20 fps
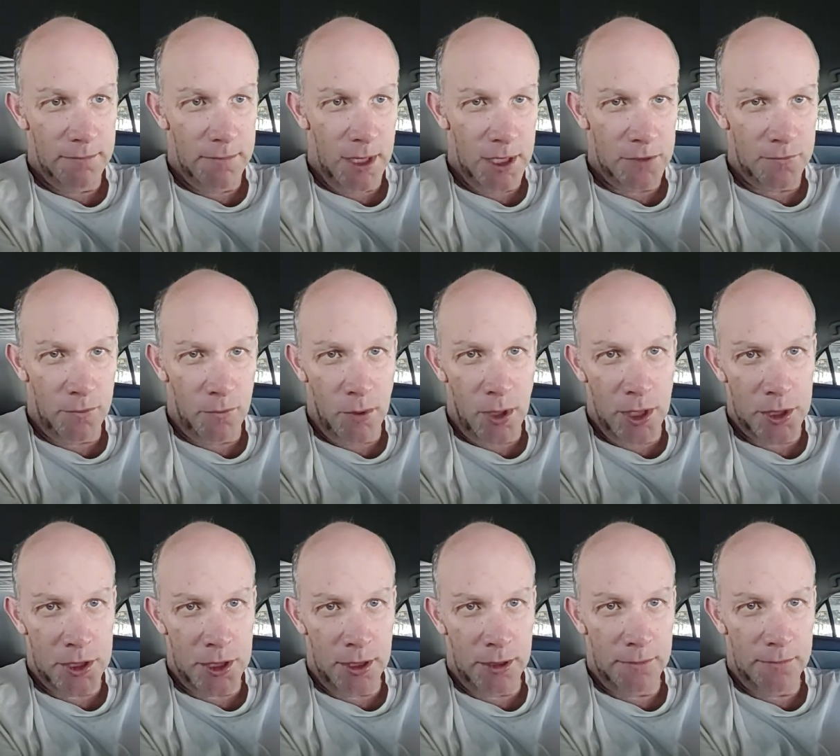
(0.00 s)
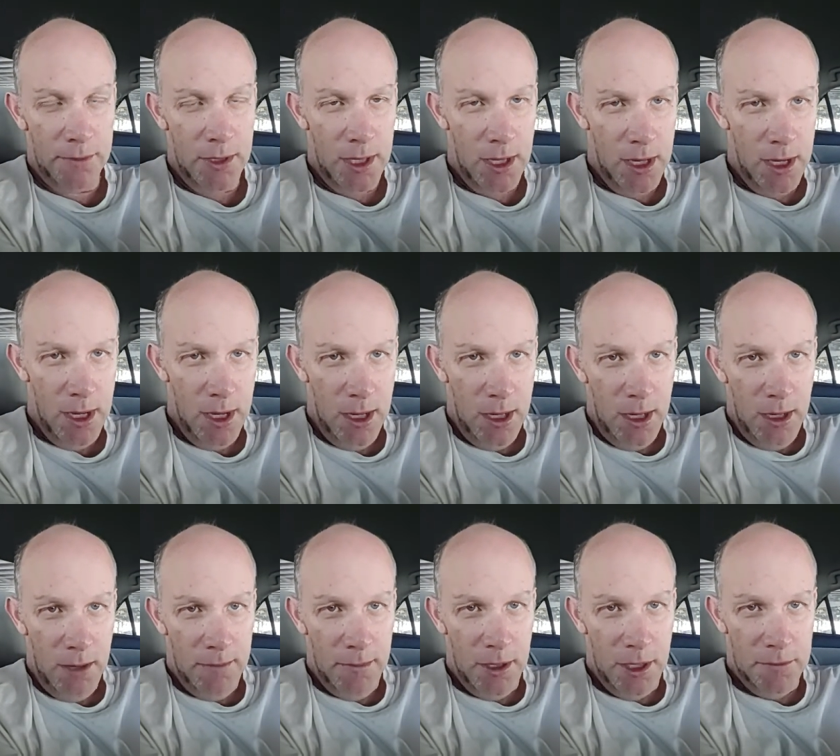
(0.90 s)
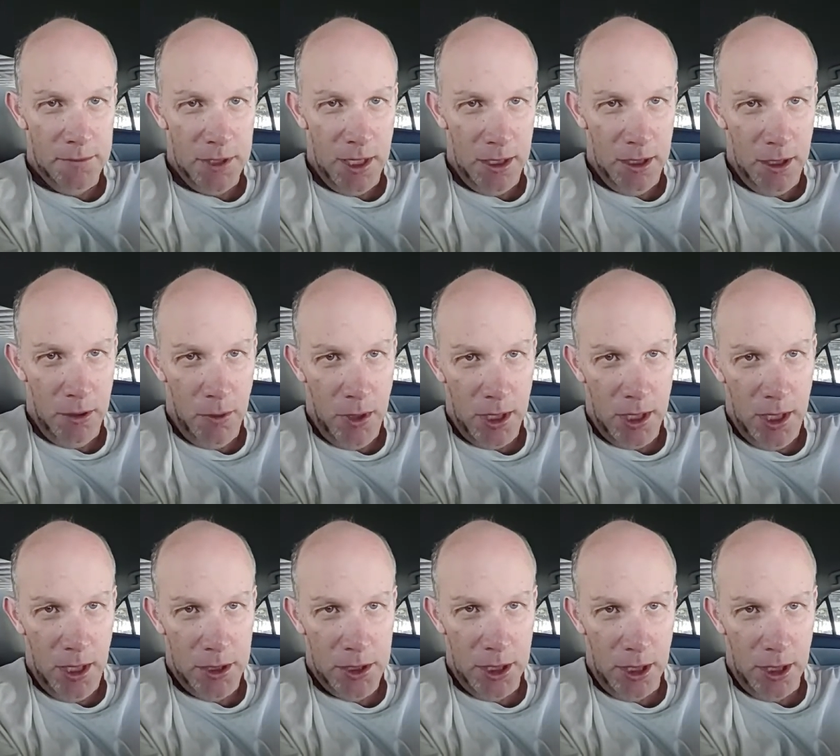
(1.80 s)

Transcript: Thanks for watching. My name's Andy Nowicki.